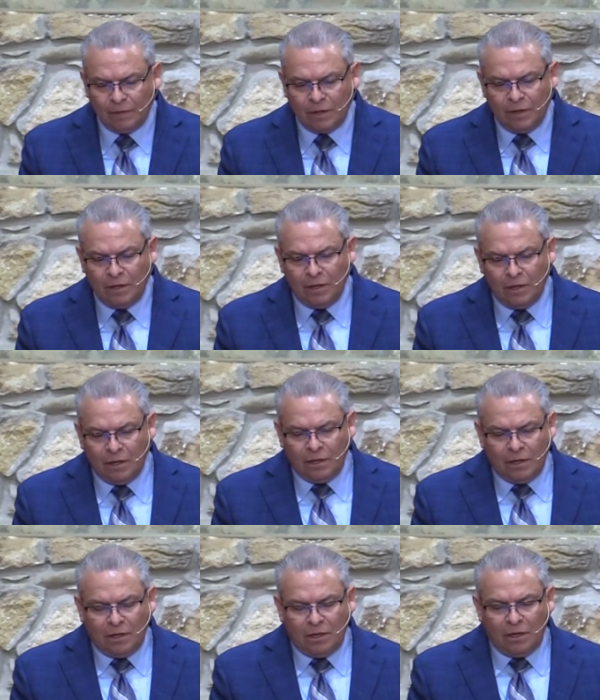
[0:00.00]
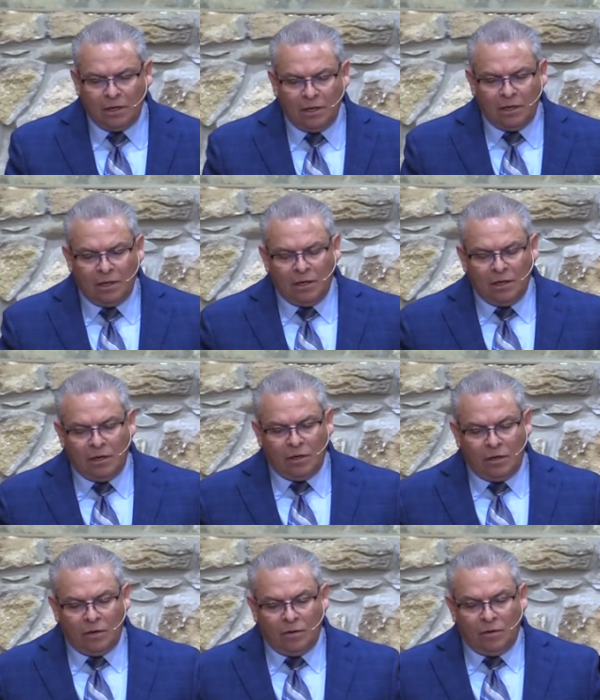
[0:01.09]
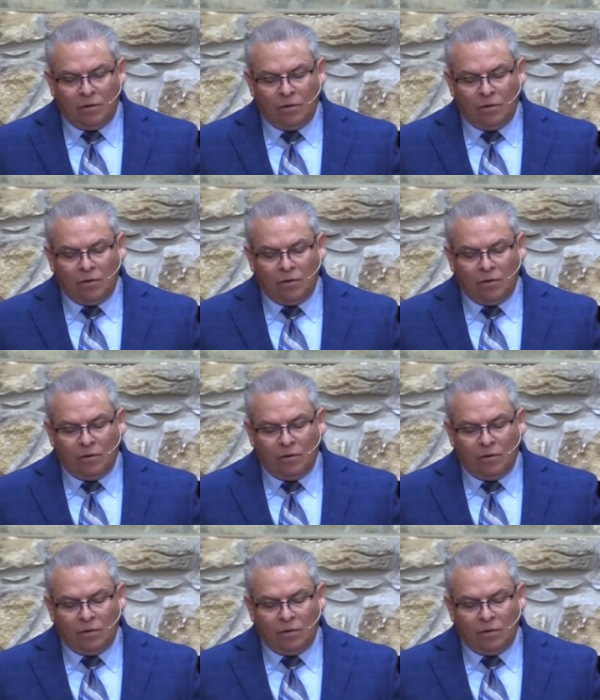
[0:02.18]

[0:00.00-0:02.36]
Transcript: [no speech]